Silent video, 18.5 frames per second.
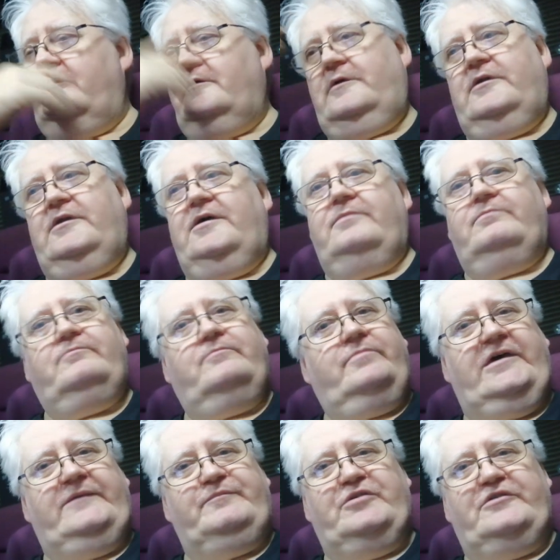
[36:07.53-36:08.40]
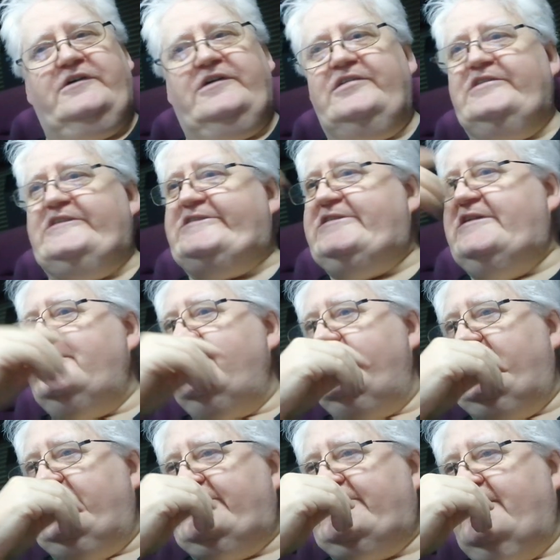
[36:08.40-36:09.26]
And then they put it in the
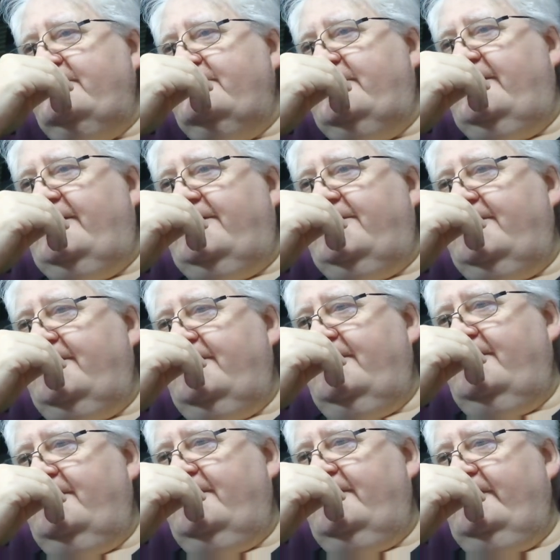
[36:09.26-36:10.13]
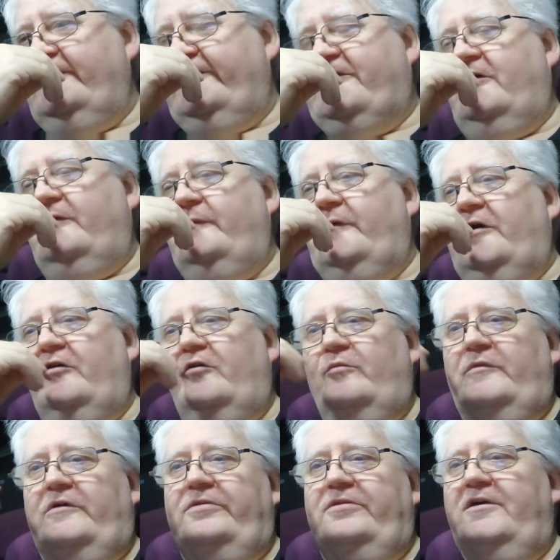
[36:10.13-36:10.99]
cinemas, don't they? And Tom
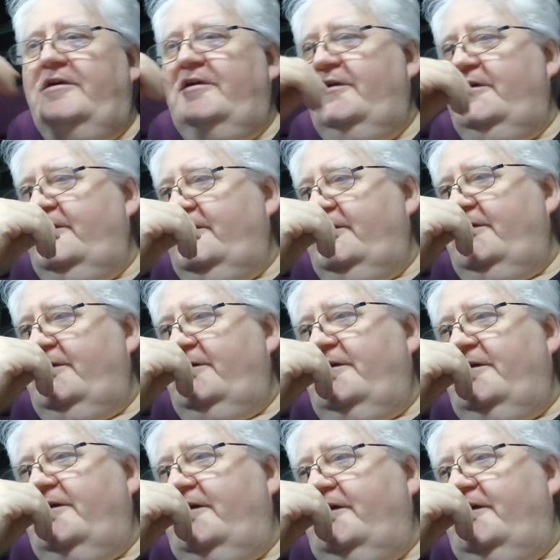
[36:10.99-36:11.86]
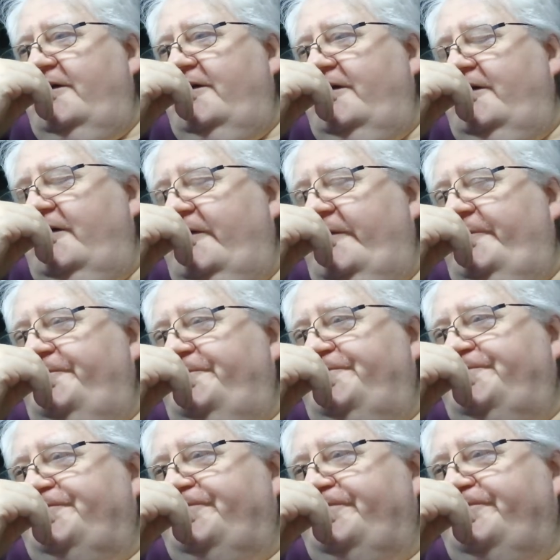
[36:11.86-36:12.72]
Holman um,
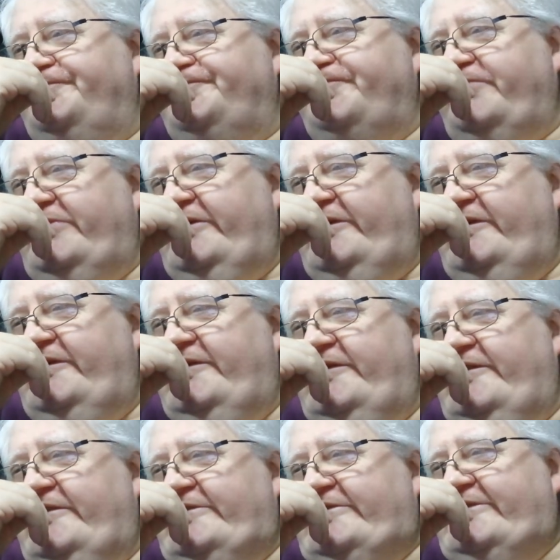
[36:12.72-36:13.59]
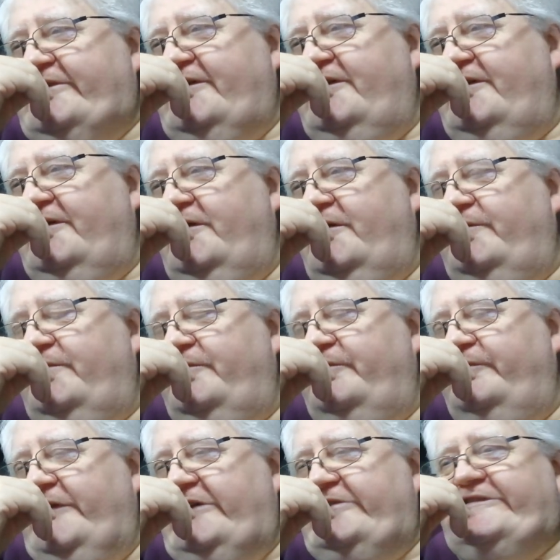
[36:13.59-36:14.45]
has uh,
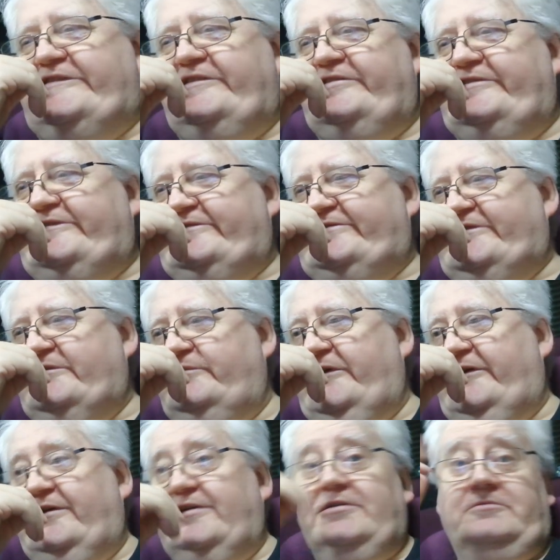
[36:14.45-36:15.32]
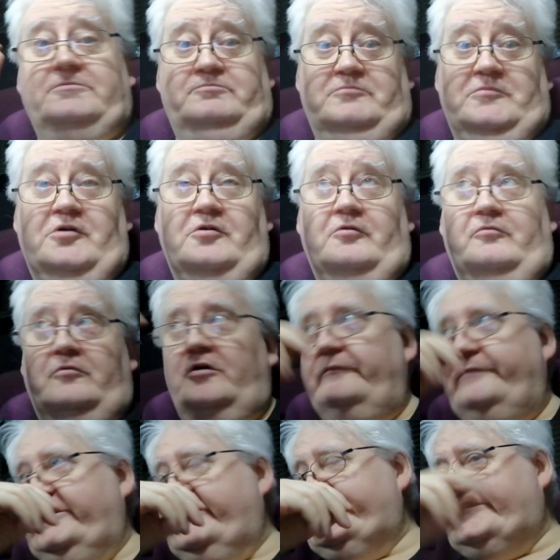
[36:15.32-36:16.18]
mentioned to me, oh,
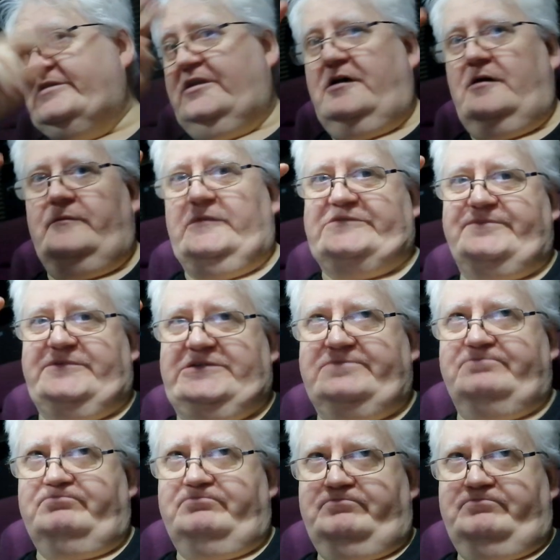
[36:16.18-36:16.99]
obviously I must be